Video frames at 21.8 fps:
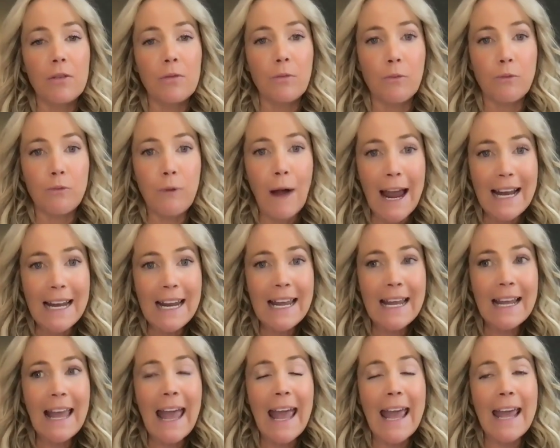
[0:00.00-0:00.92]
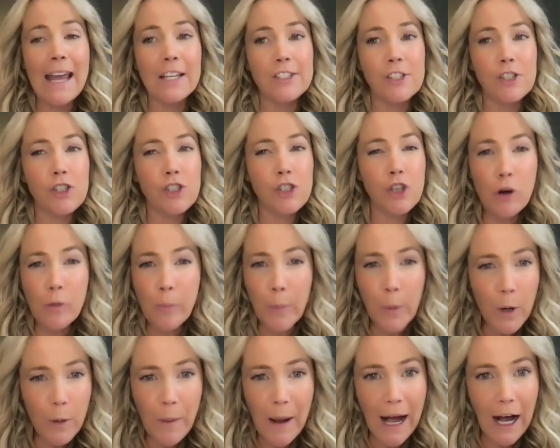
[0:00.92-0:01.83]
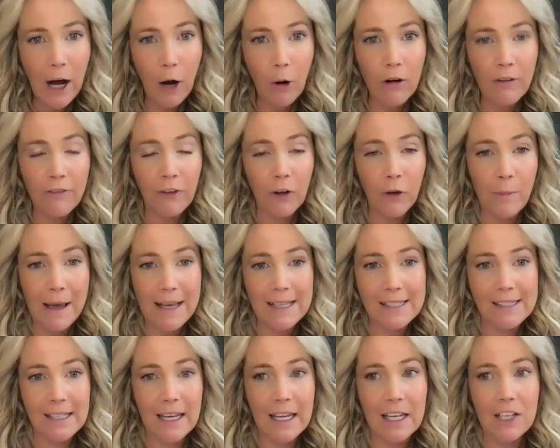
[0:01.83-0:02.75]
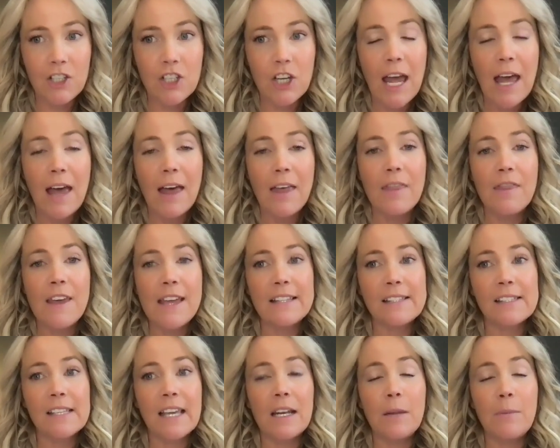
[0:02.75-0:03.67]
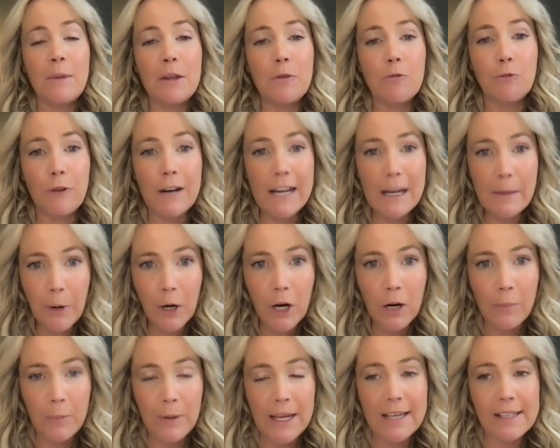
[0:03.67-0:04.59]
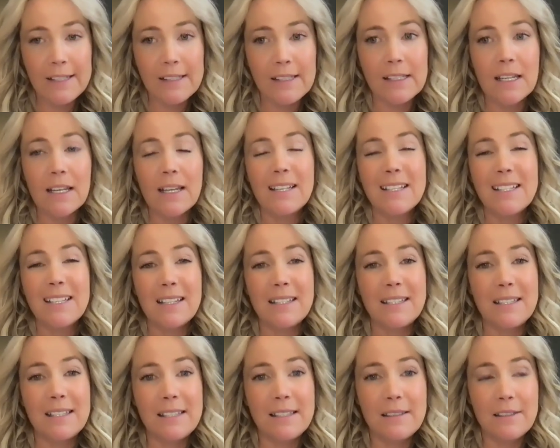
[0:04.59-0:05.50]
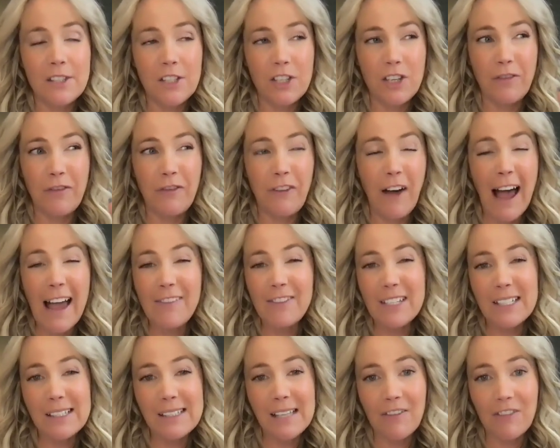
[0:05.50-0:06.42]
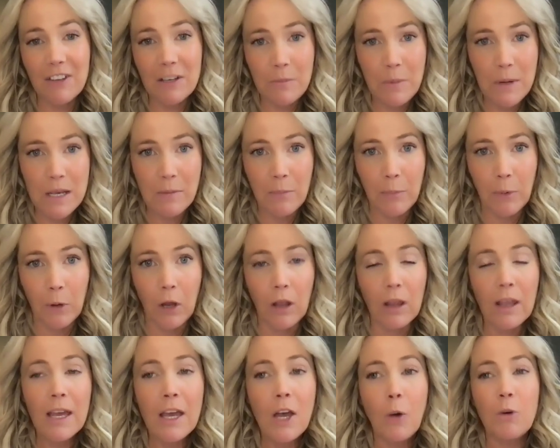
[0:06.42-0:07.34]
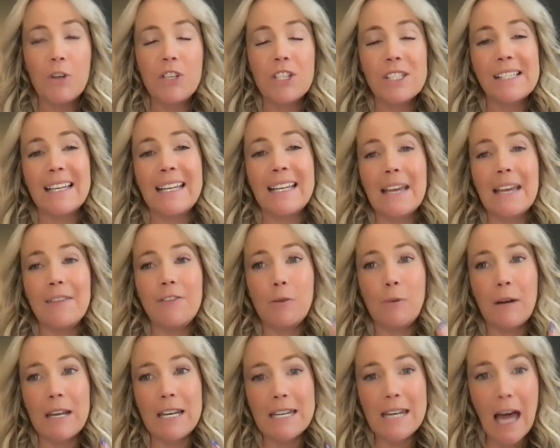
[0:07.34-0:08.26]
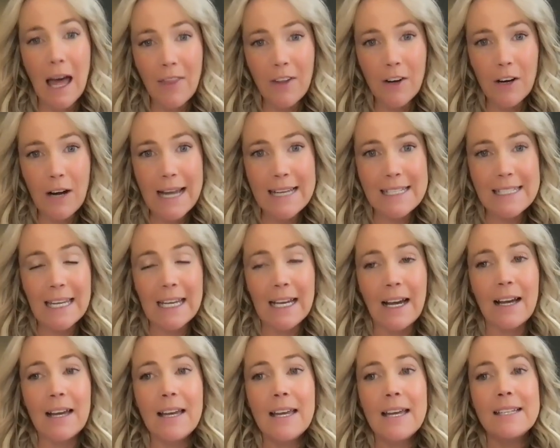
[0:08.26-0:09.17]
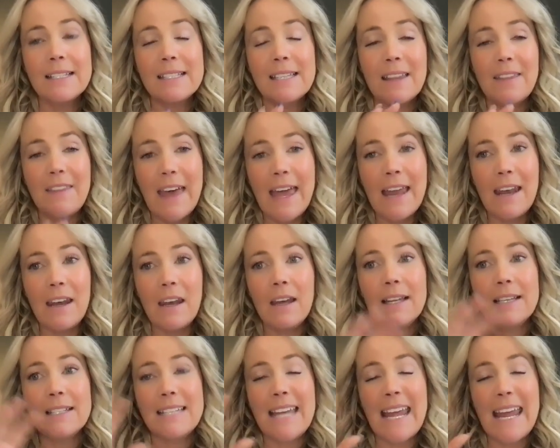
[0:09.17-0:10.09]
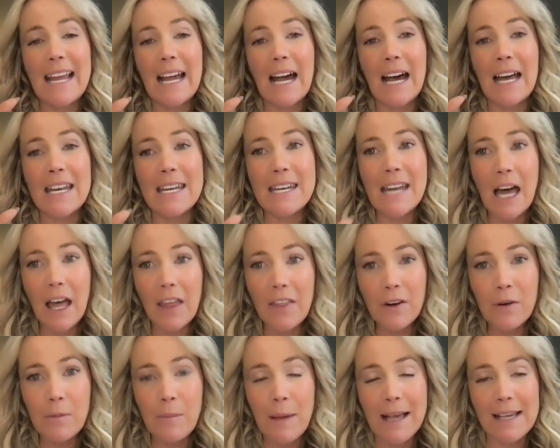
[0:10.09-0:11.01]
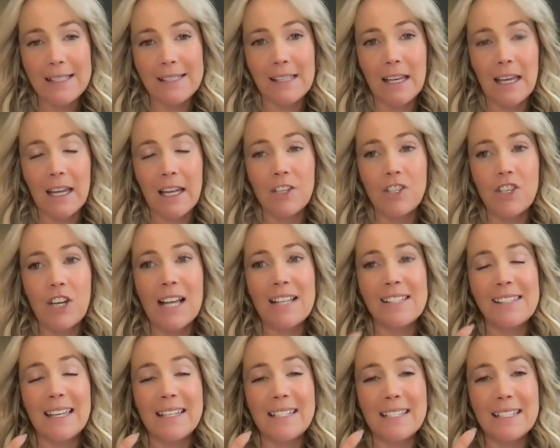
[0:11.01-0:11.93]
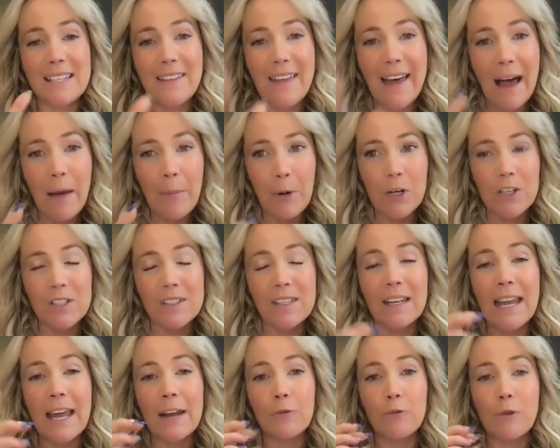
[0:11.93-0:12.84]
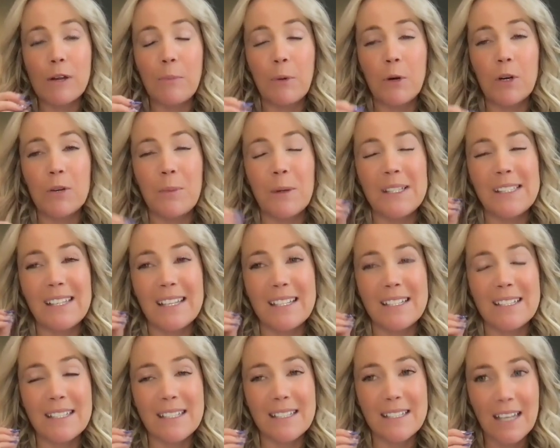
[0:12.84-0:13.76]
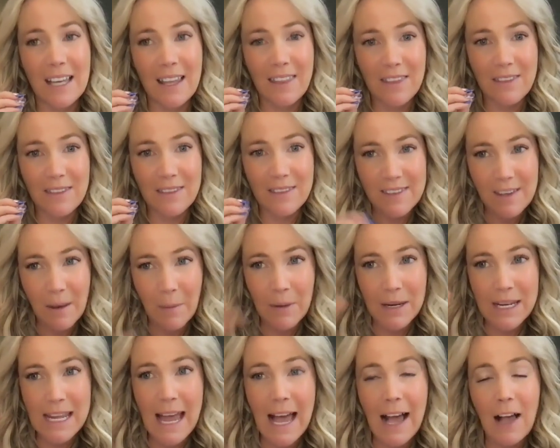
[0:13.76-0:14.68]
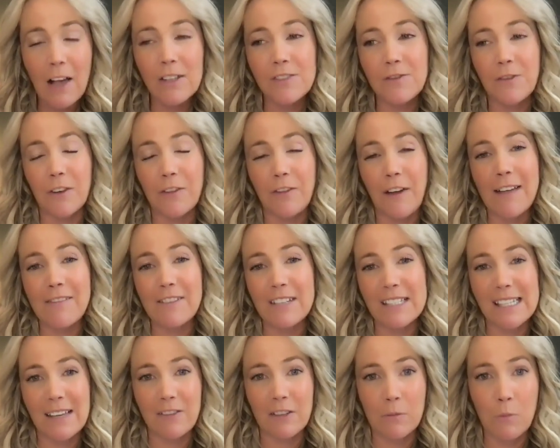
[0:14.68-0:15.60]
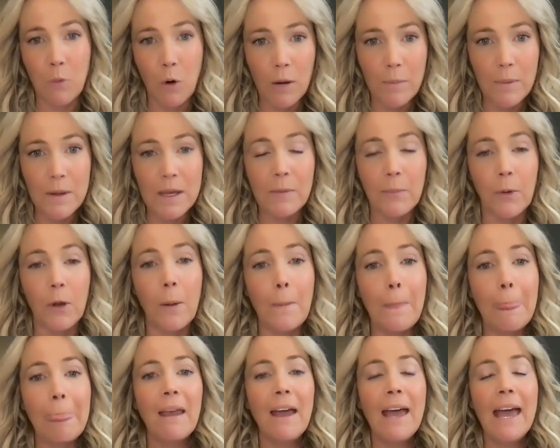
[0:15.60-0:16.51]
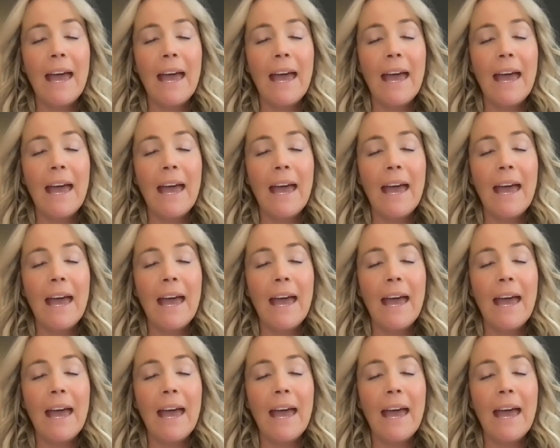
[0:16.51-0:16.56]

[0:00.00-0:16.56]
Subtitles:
writing a super powerful message that's going to be repurposed to 5 to 7 people, which is to give you another idea to then take another message and send it to that person and repurpose it to somebody else for 5 to 7 more people.